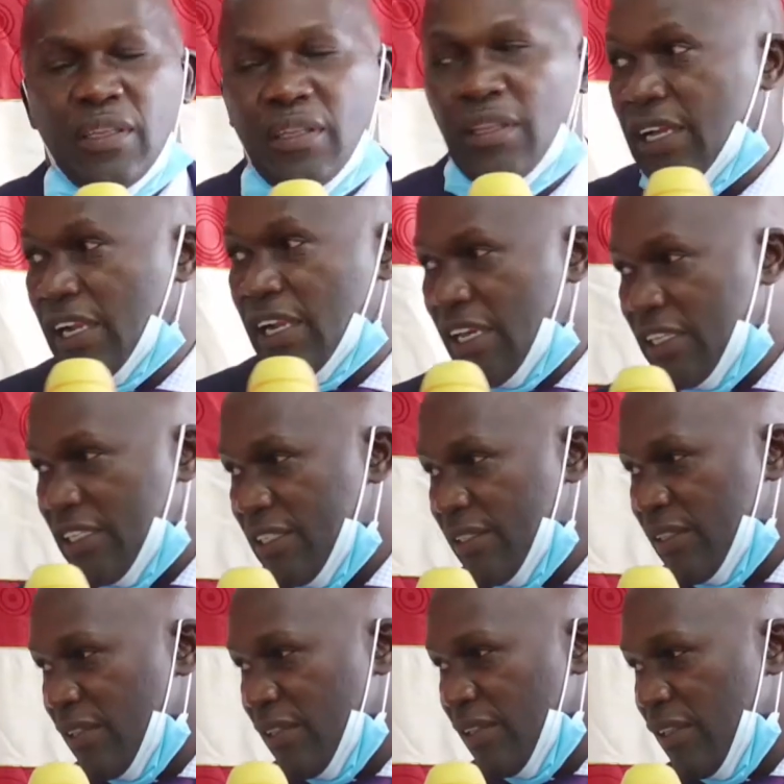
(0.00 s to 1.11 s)
The clergy,
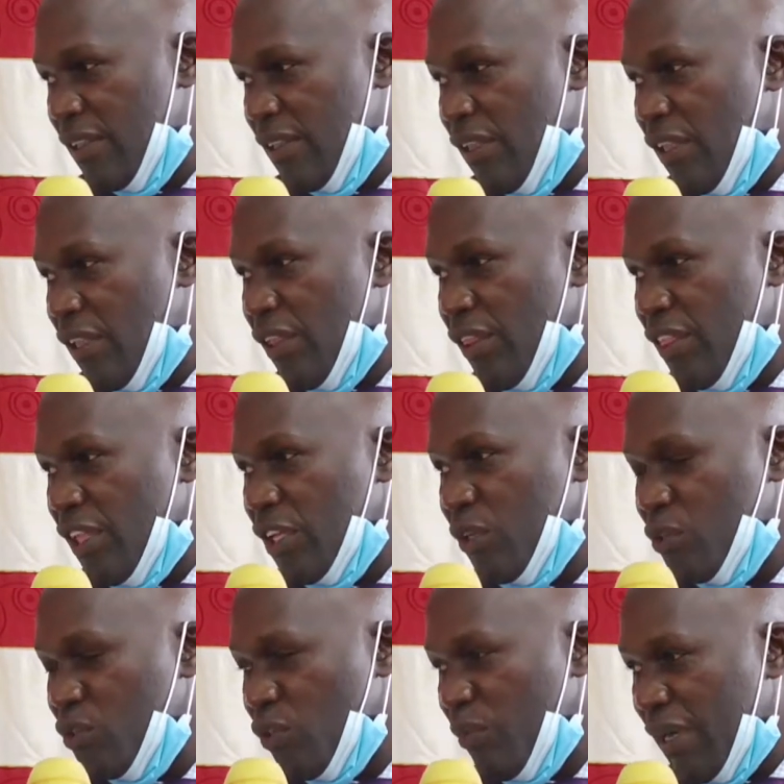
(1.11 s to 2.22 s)
thank
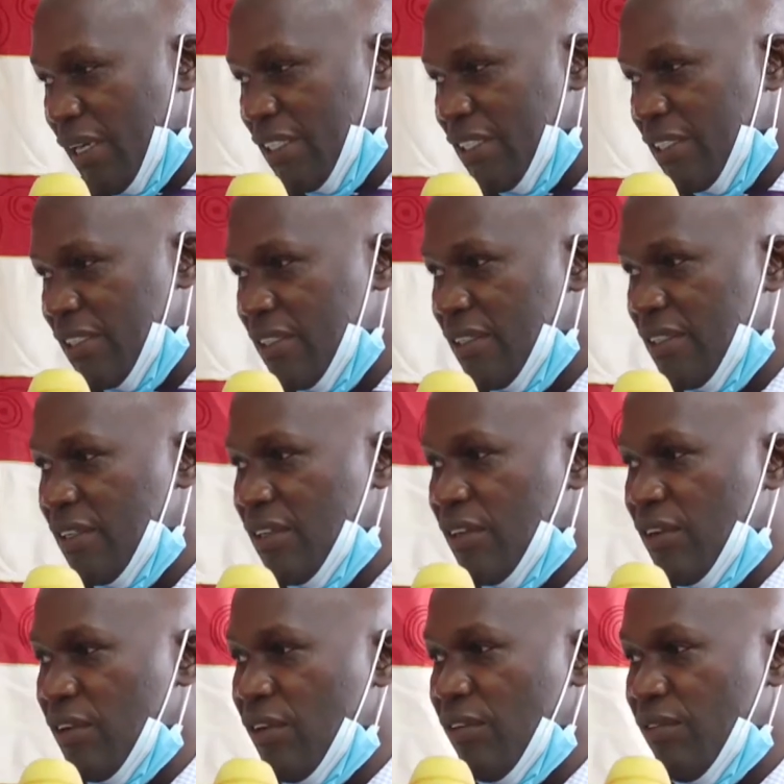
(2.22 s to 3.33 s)
you so much.
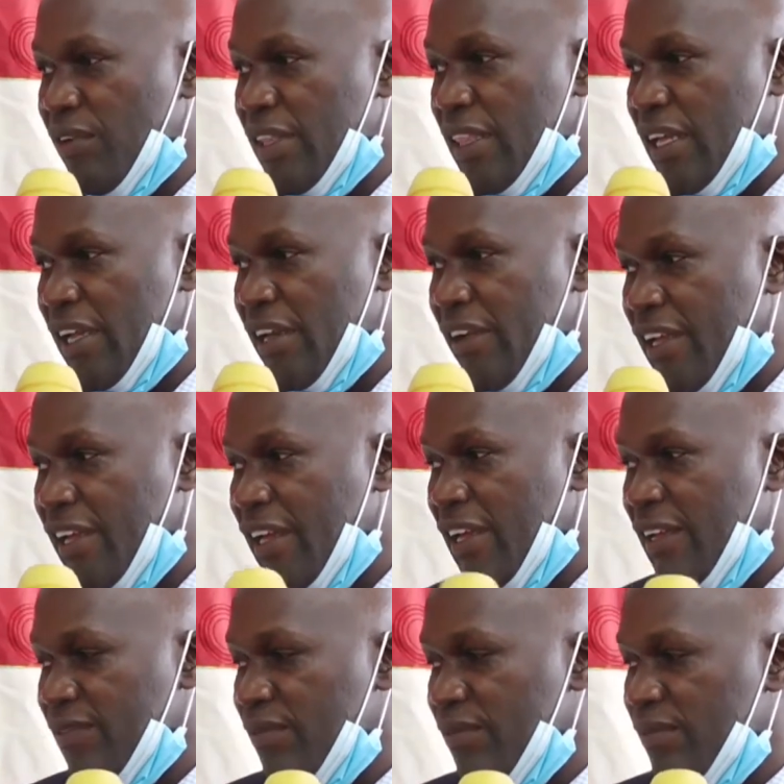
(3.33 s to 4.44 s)
Father Gerenga,